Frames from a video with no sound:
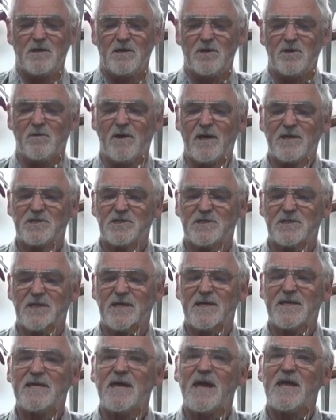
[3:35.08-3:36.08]
you
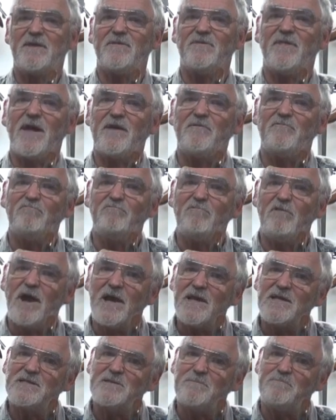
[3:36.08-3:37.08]
actually get that
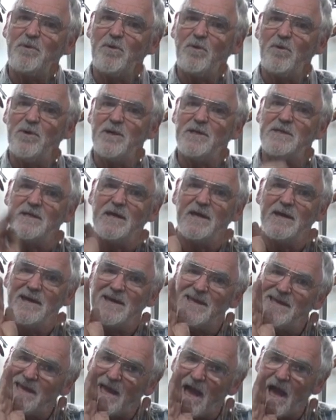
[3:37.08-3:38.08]
razor point
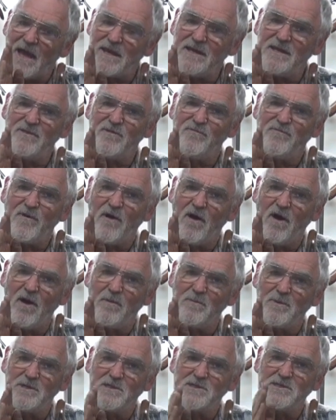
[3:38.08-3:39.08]
cutting the
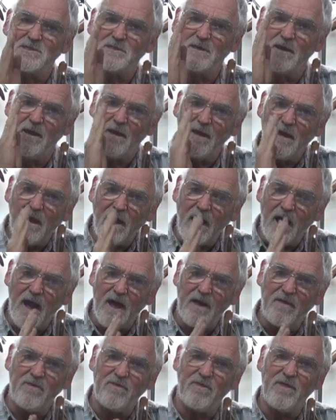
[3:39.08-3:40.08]
fibers
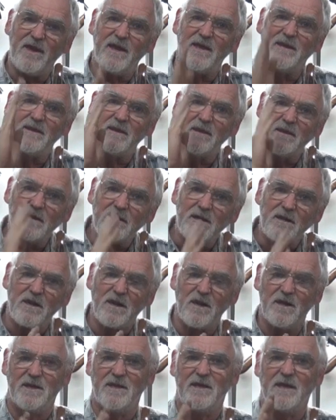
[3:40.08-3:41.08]
and then
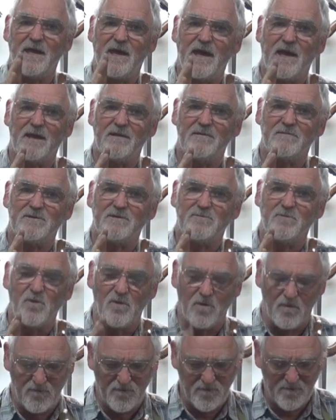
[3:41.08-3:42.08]
cleaning out the
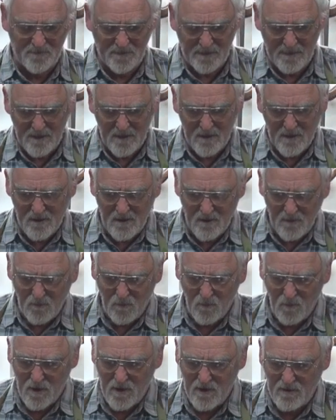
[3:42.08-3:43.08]
swarf.
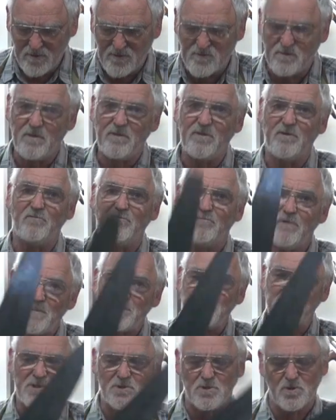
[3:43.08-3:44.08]
Whereas with the
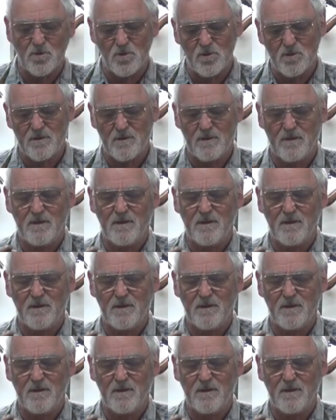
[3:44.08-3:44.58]
rip saw,